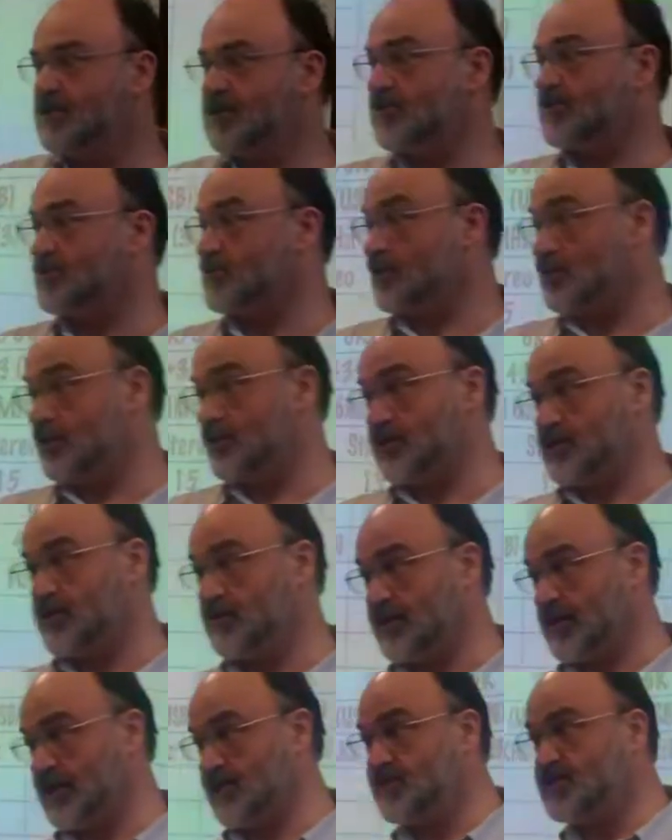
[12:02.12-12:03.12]
because all you're
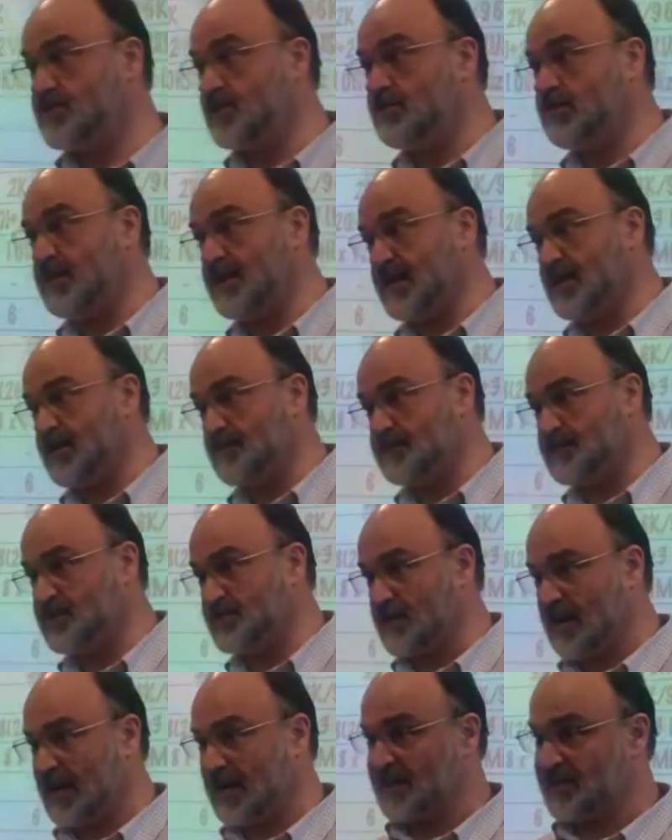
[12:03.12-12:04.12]
doing is tootling up
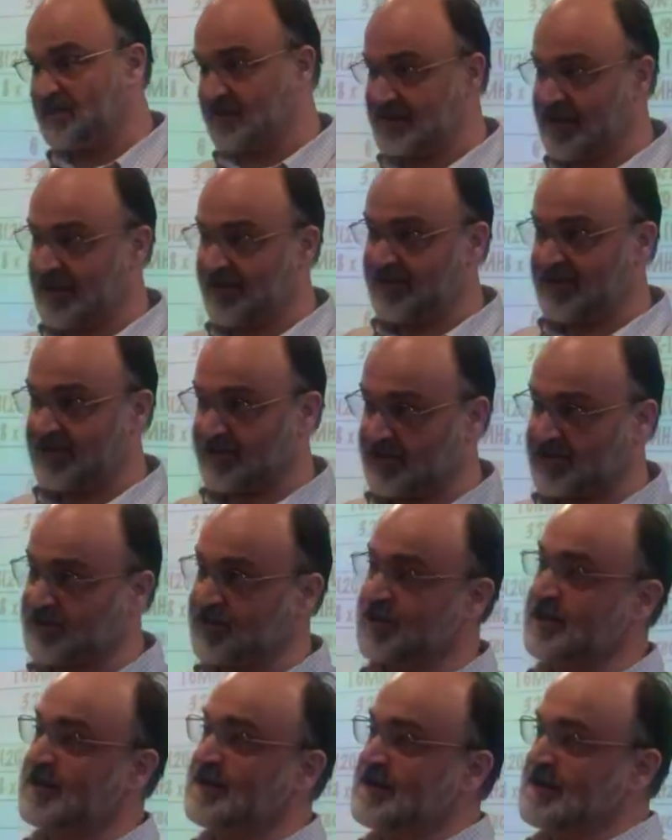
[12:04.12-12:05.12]
strings and
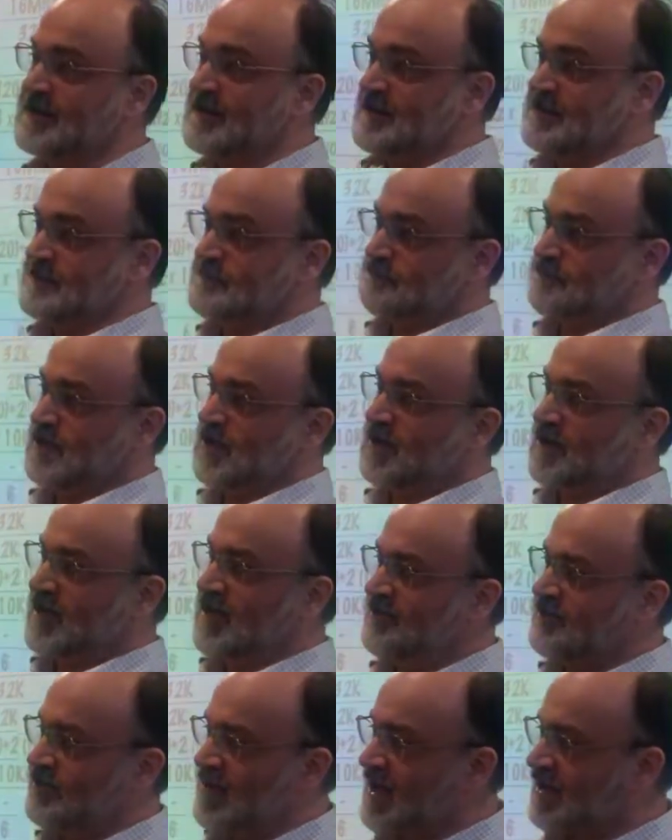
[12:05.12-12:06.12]
characters. But
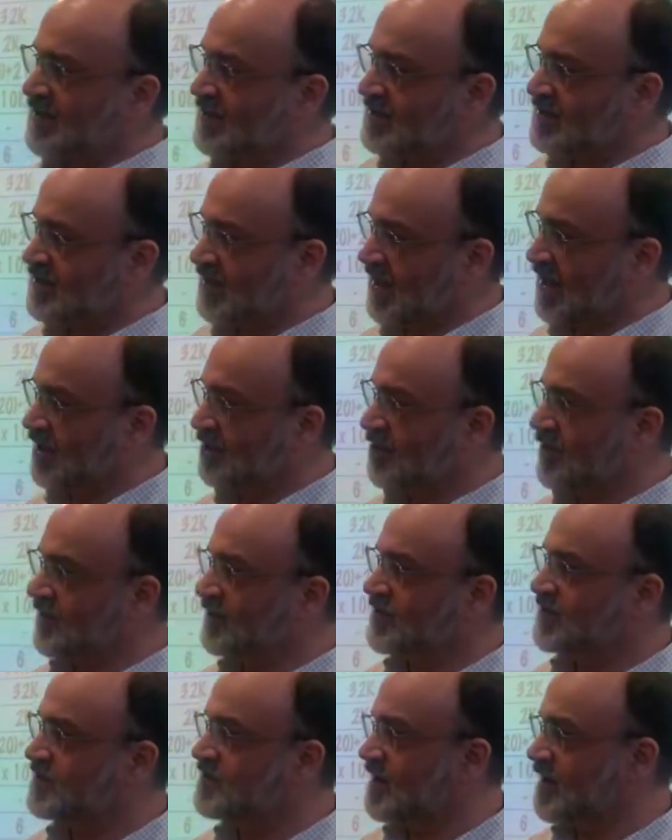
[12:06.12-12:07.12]
in reality, a lot of
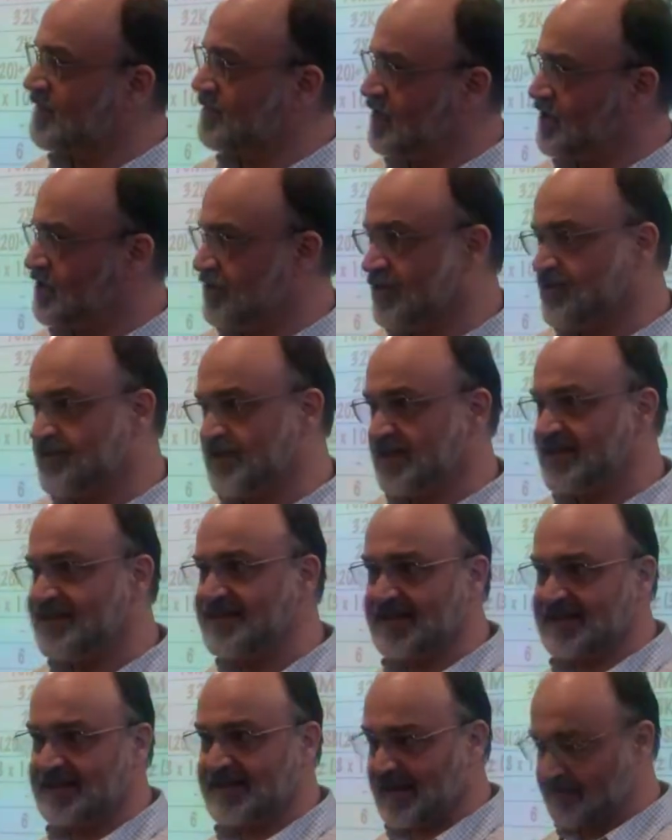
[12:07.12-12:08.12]
the time you're using
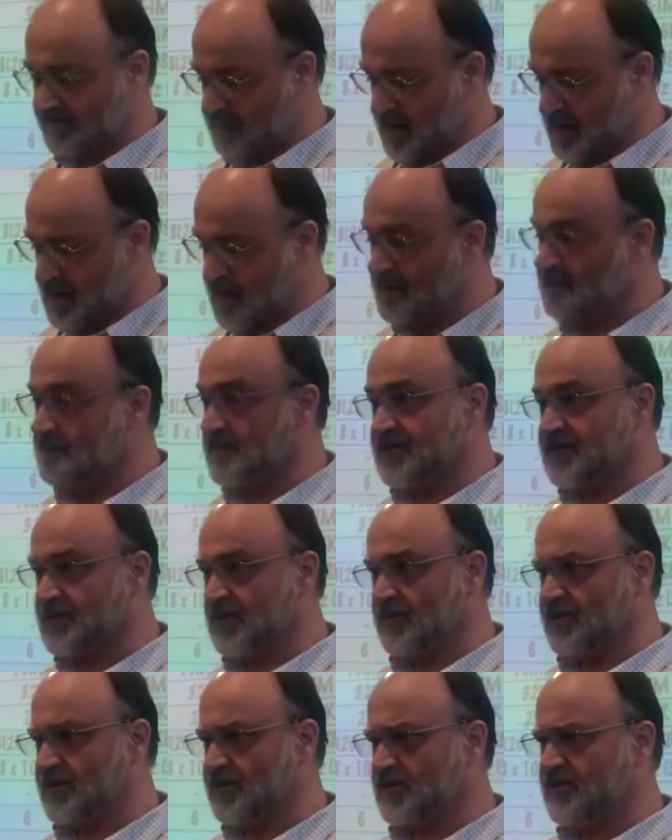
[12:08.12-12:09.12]
16-bit numbers,
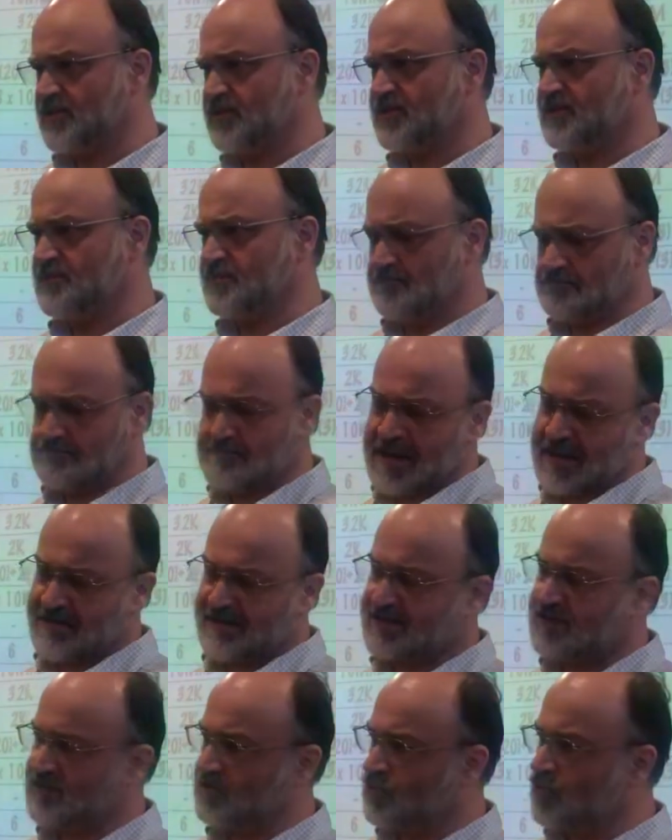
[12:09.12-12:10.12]
so it does
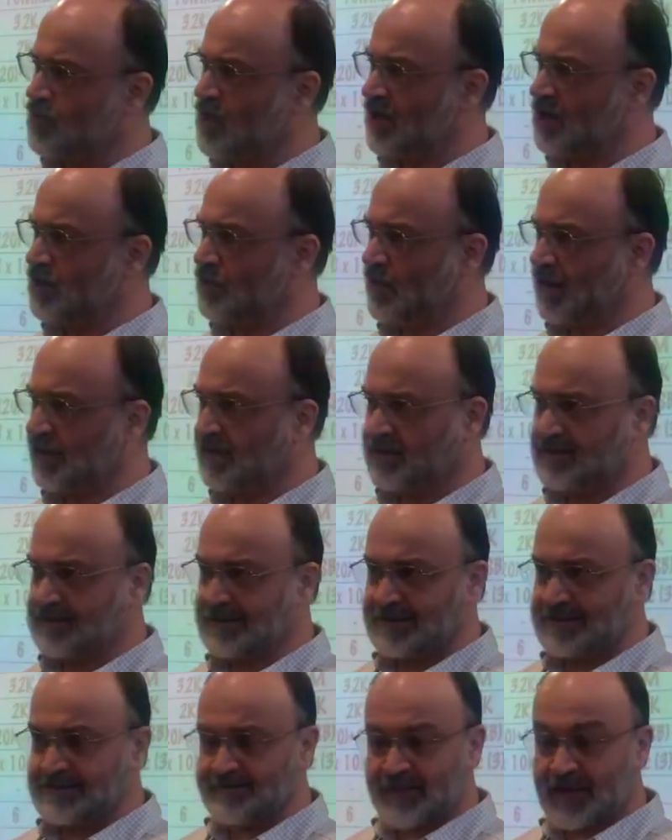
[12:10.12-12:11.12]
maths quite quick.
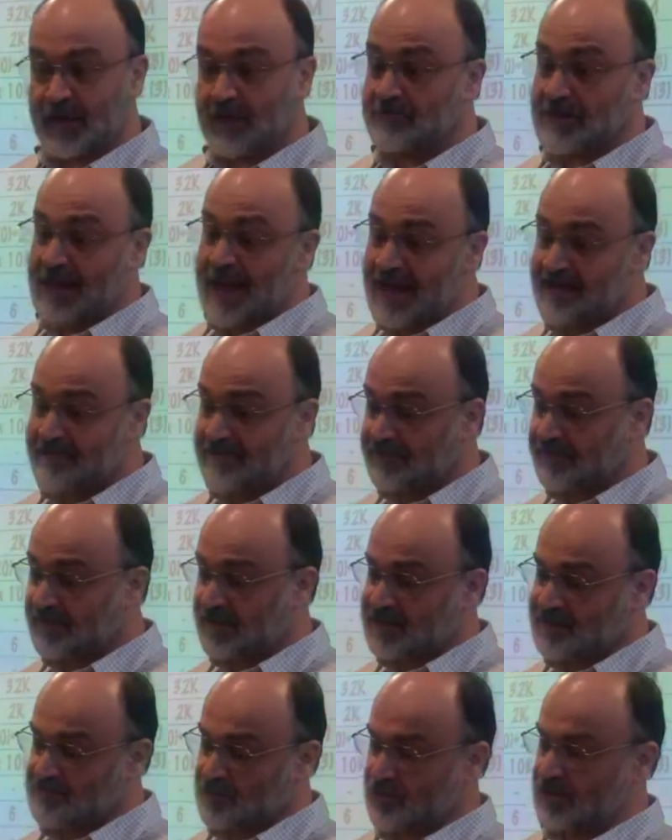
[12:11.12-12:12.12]
And we have a
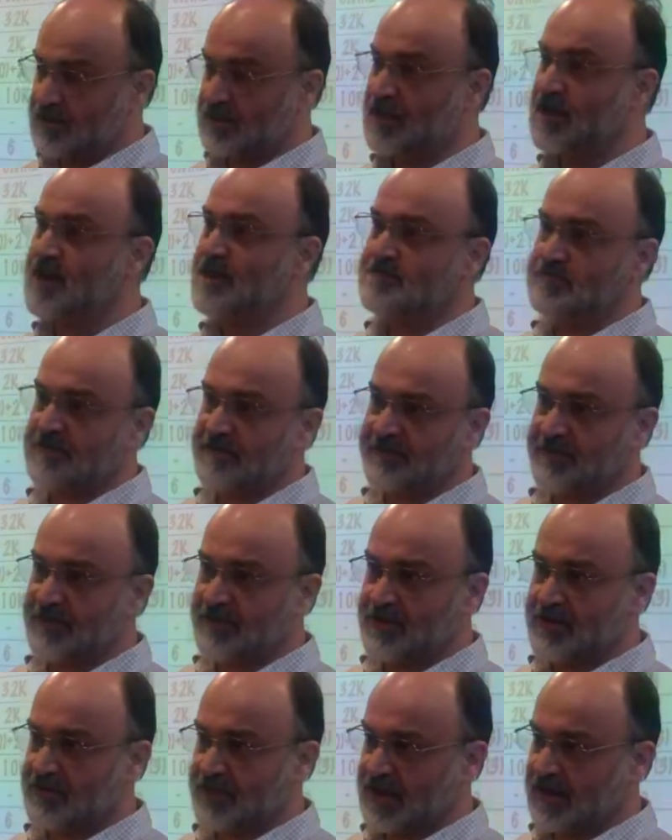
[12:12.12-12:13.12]
fixed point library for
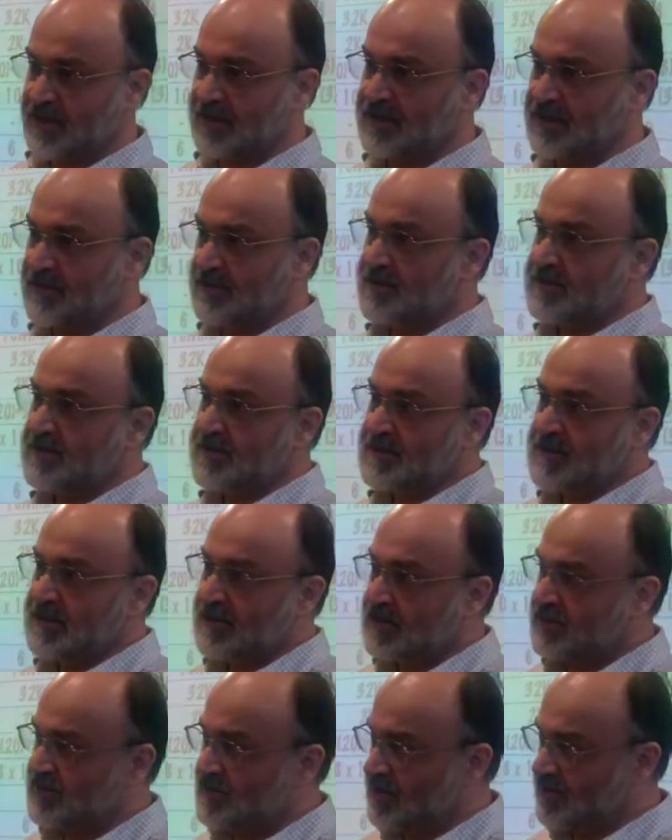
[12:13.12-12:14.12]
the thing,
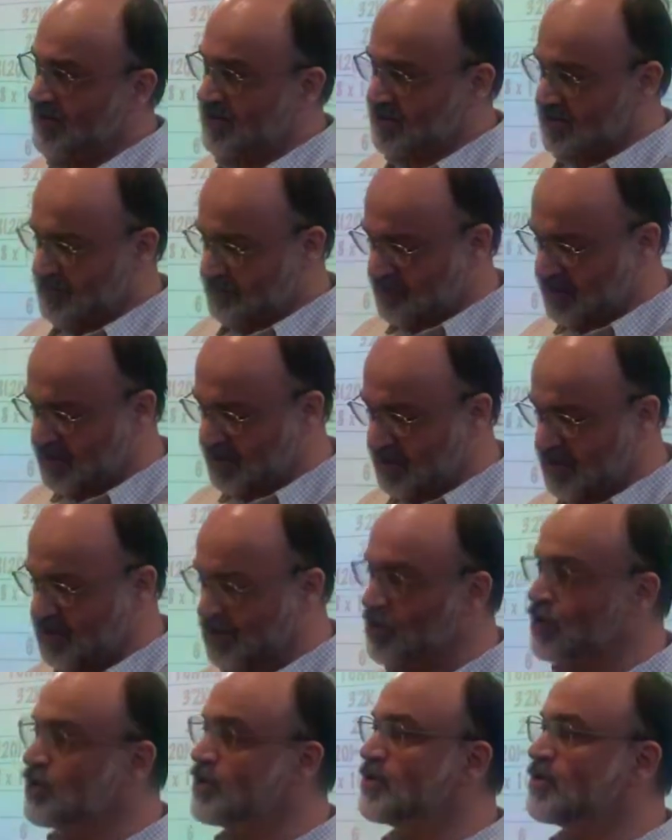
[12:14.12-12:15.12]
and so there's a pretty
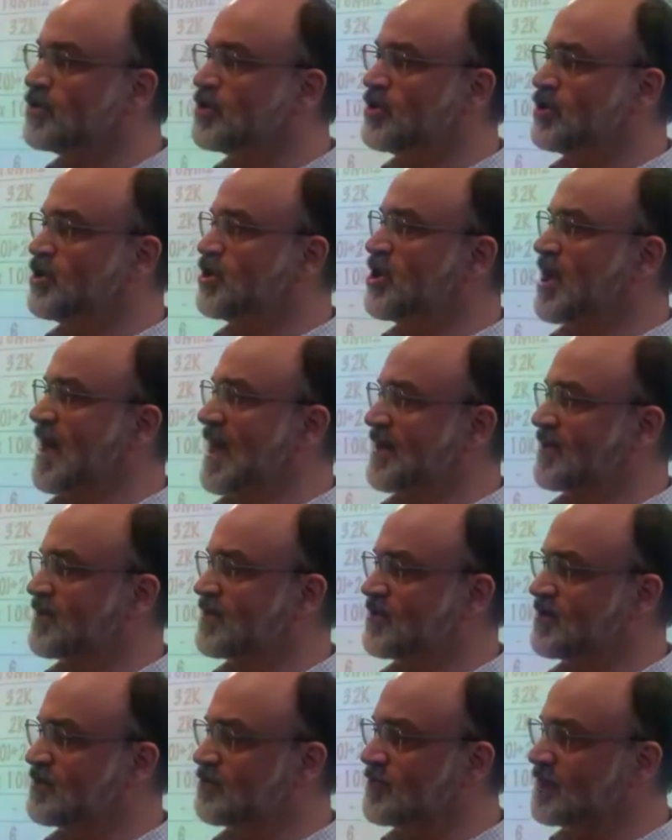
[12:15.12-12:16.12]
good
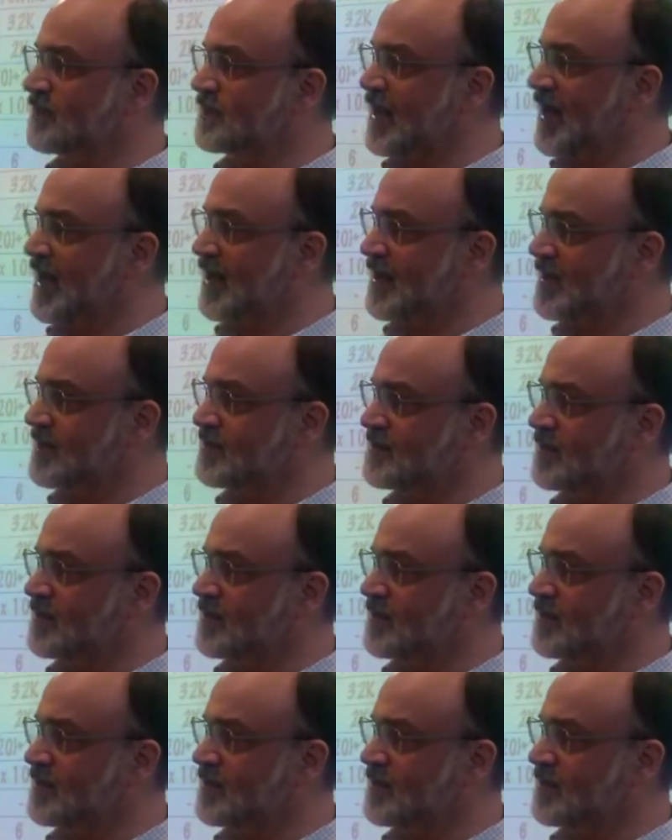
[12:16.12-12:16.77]
chance that we'll get